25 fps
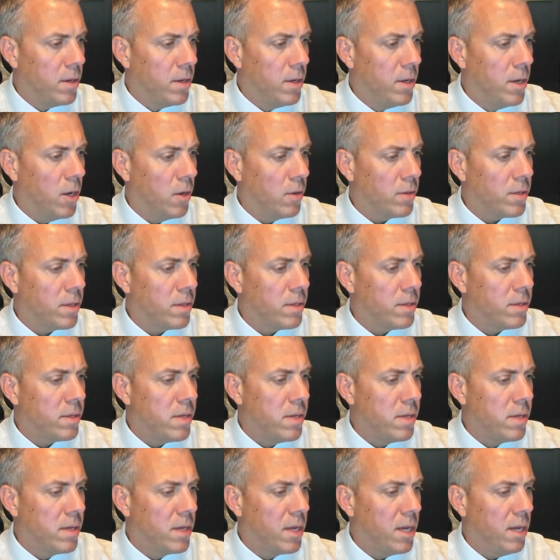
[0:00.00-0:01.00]
you know,
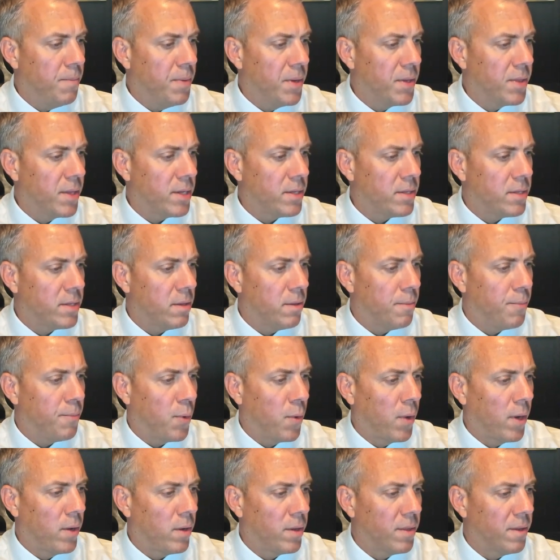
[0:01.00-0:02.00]
keeping this to the
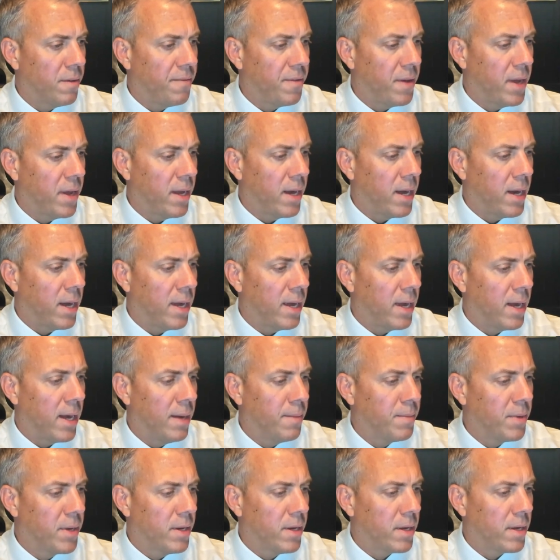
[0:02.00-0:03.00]
point on the Fed, I,
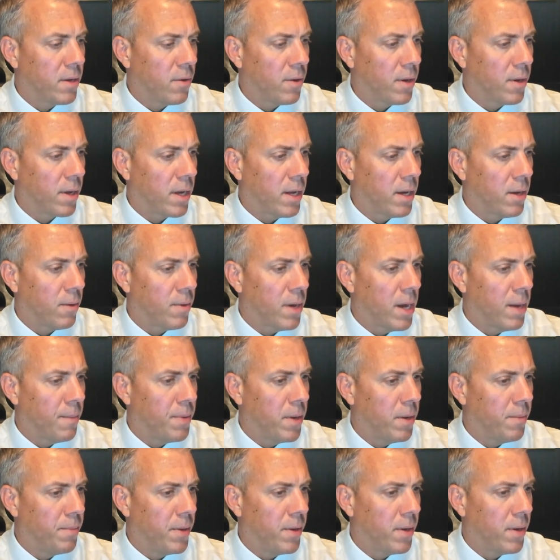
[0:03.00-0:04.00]
am going to kind of wrap
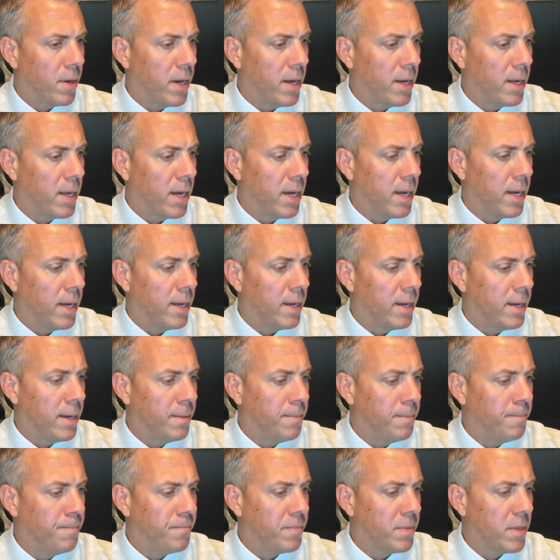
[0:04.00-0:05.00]
up here. I I,
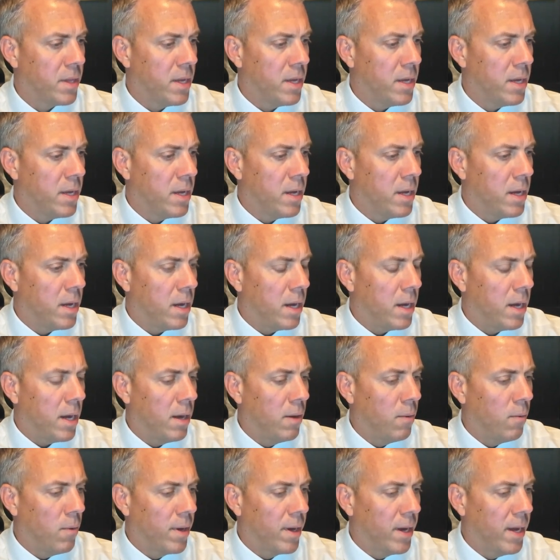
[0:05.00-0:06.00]
um,
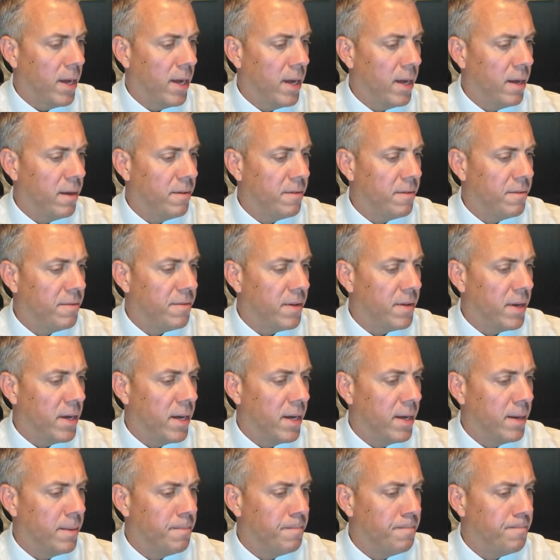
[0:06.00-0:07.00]
I want to have
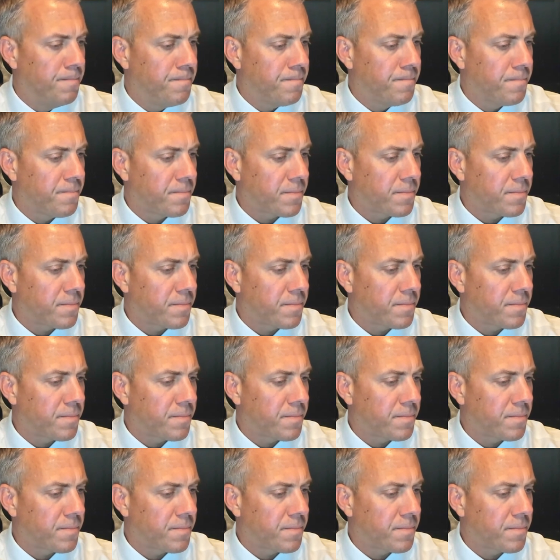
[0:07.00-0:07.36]
um,